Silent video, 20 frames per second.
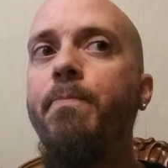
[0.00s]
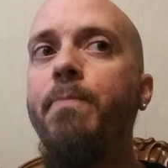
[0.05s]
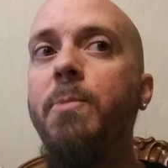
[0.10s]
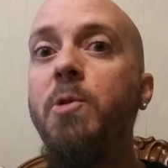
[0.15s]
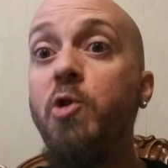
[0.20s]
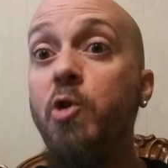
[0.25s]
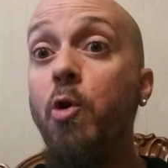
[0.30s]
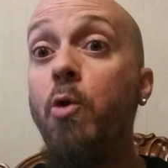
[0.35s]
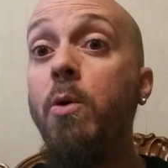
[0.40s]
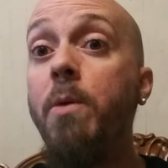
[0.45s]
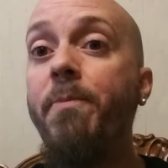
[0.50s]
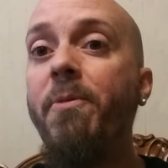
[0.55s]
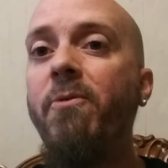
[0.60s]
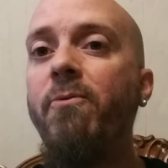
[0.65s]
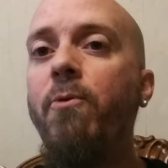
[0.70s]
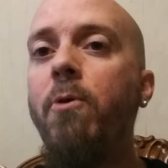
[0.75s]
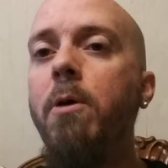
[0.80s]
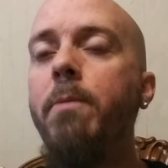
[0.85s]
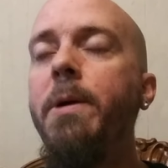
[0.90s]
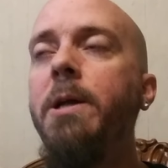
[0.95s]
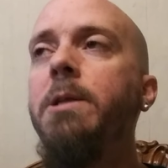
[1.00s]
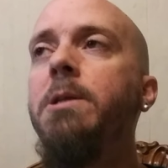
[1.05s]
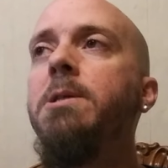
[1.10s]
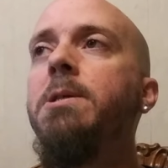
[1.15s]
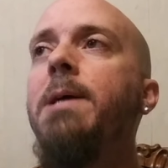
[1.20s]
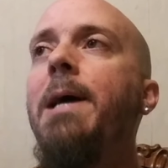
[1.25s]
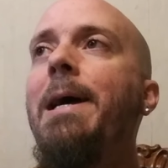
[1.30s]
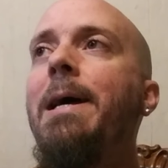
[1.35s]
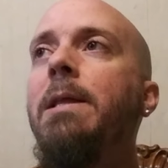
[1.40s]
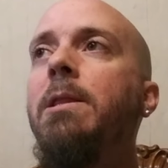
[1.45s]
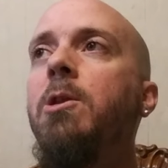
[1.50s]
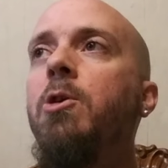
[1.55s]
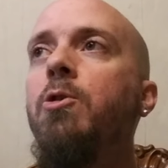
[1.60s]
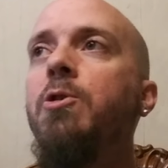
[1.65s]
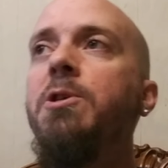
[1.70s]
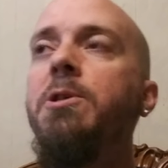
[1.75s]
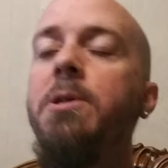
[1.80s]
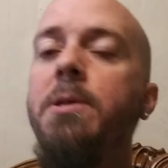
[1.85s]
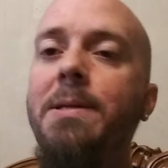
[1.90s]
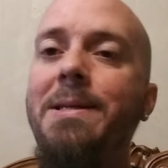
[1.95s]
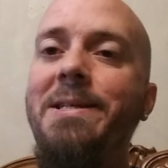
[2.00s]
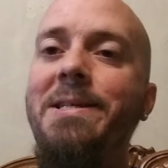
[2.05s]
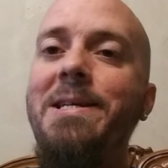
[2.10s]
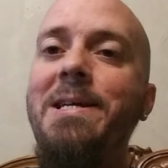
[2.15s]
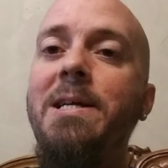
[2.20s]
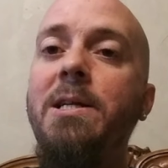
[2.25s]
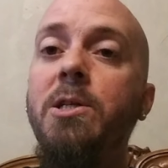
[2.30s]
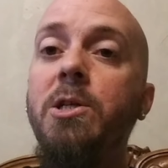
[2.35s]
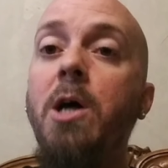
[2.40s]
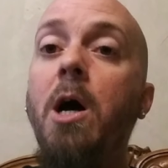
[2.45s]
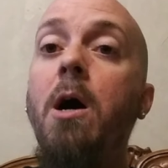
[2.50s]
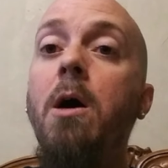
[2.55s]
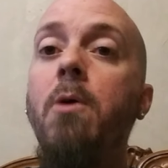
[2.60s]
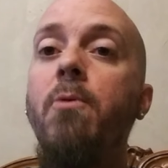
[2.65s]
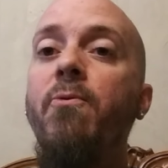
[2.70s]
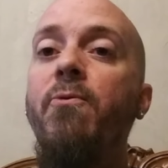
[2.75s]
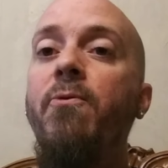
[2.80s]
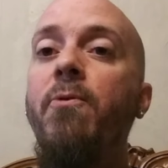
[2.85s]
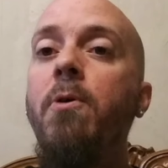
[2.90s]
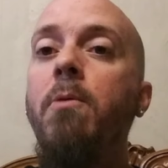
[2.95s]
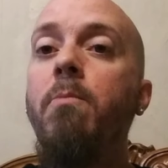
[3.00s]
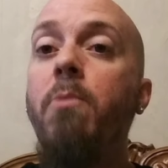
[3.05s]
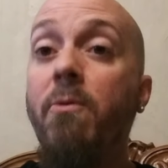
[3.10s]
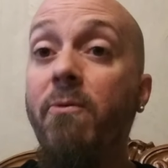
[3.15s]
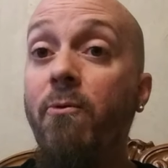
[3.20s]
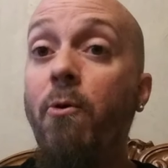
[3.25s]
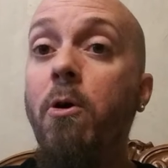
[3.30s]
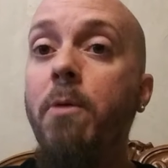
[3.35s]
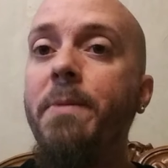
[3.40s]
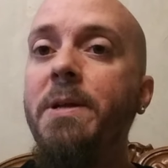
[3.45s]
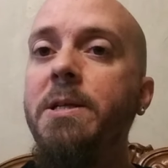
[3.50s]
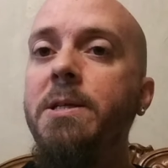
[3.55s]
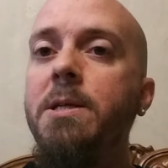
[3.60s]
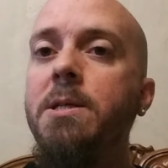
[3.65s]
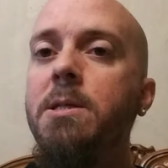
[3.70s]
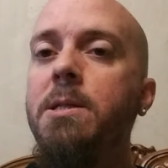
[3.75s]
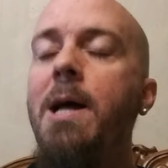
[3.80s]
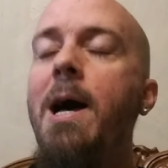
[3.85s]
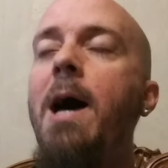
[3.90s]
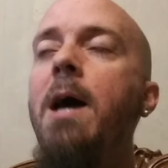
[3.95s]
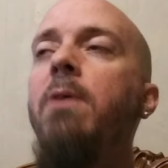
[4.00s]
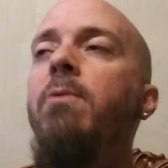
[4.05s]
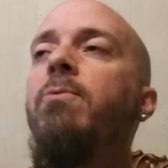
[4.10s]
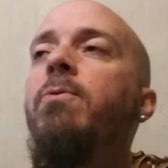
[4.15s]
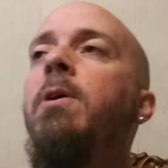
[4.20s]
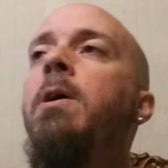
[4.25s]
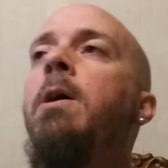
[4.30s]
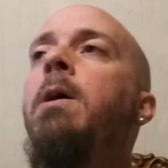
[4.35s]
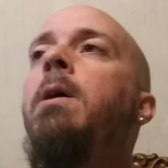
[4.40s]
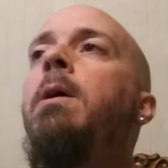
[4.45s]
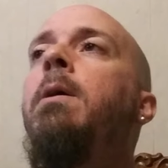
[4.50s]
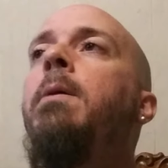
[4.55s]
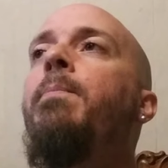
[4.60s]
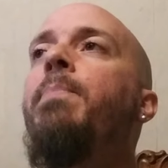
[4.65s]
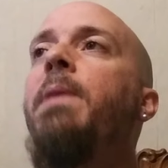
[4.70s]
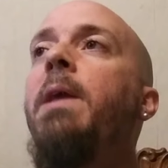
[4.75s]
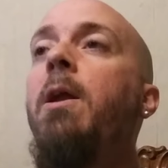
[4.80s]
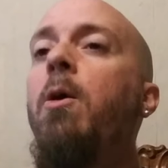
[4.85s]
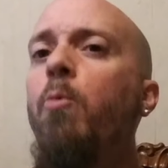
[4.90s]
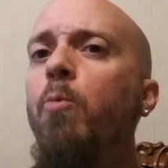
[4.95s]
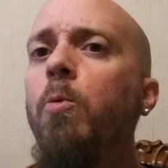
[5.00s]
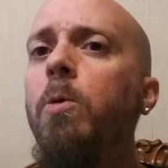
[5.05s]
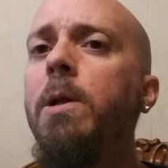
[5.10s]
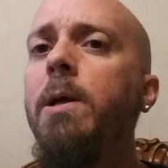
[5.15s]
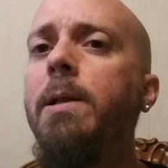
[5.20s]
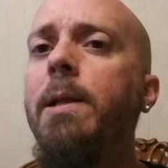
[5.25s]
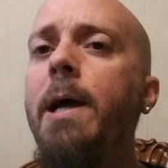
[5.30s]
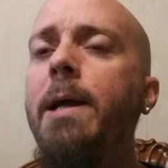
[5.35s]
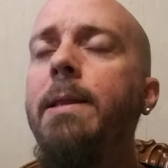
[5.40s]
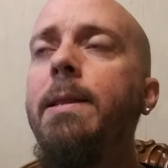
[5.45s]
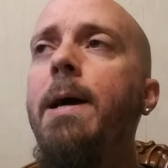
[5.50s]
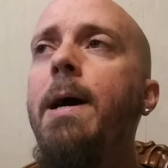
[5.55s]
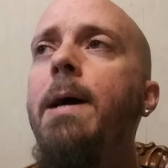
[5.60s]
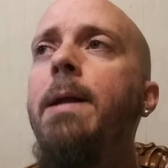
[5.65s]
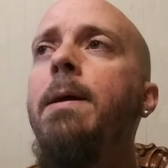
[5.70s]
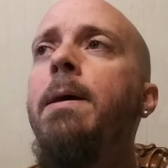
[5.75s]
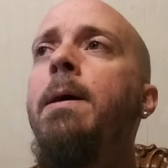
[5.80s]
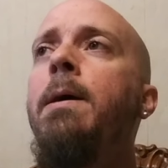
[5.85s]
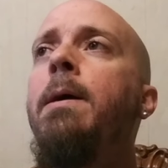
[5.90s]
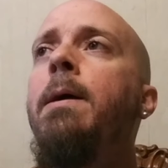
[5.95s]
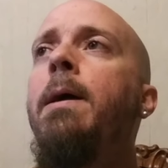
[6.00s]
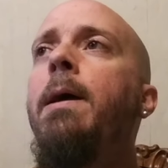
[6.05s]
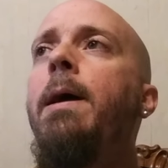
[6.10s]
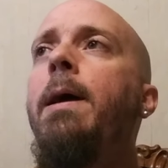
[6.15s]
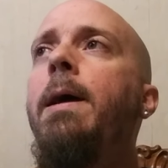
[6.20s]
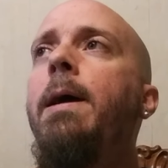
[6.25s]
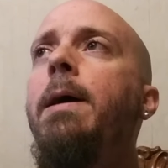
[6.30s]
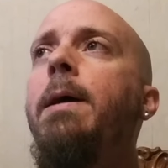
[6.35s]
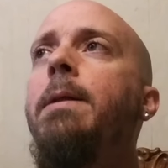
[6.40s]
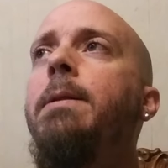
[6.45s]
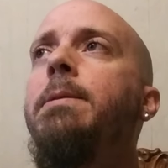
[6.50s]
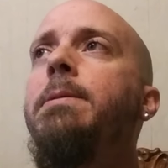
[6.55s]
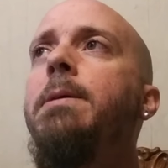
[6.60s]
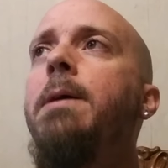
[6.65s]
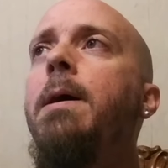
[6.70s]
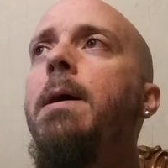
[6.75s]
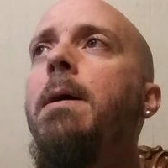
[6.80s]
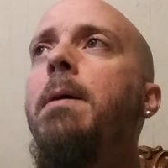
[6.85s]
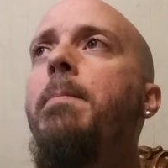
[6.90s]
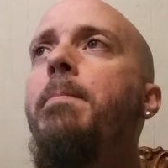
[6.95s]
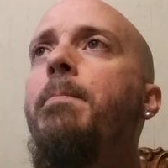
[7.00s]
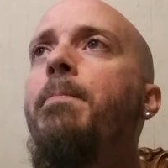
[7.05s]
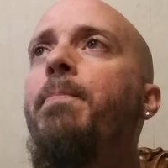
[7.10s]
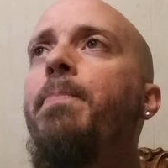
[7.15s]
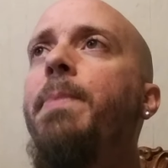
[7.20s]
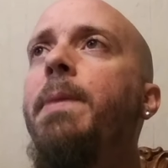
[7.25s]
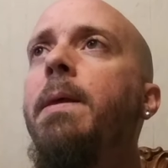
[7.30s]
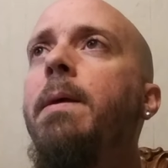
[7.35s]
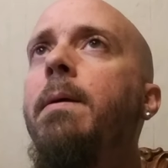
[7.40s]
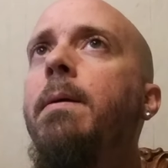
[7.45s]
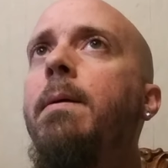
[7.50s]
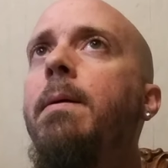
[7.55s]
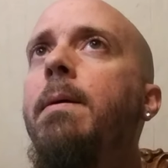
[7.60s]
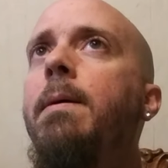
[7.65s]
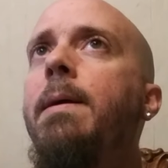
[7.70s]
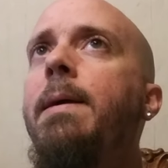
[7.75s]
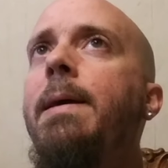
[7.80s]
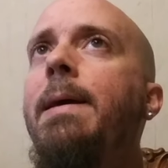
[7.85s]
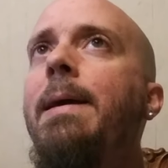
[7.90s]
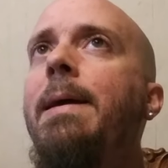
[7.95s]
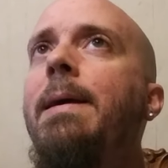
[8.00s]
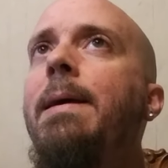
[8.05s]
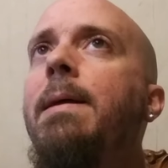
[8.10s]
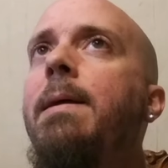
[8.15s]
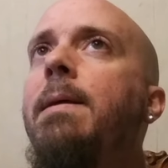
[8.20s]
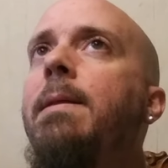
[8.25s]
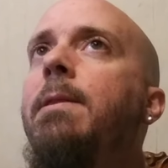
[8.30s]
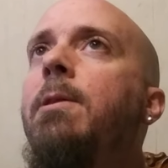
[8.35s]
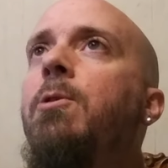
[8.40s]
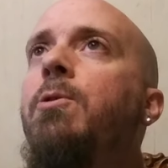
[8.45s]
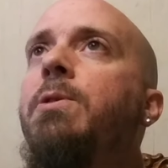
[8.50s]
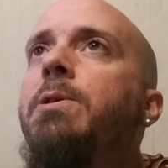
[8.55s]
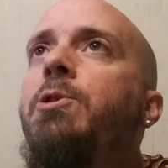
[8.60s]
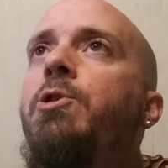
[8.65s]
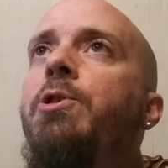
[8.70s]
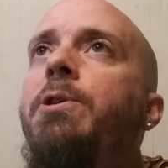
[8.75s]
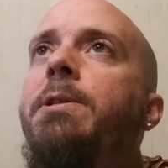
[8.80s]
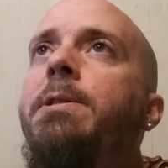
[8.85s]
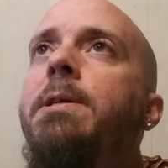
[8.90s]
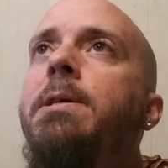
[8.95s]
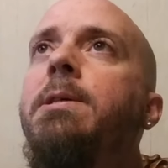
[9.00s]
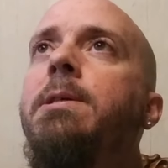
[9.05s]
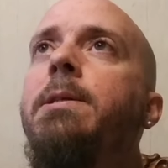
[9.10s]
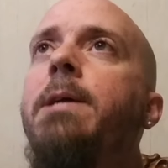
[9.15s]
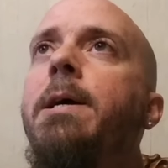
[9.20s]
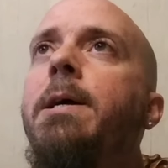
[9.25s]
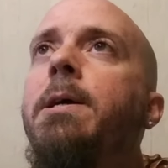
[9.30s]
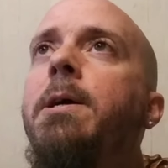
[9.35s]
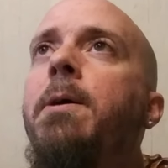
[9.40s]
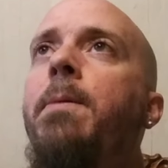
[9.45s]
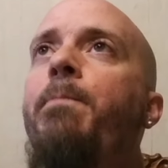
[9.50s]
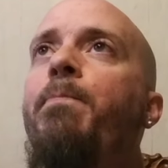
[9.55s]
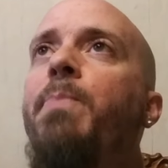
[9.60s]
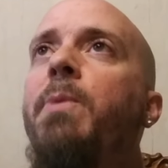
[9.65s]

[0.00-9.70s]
show a performance, and there's scenes of performances live, and I really like that. And there's just this like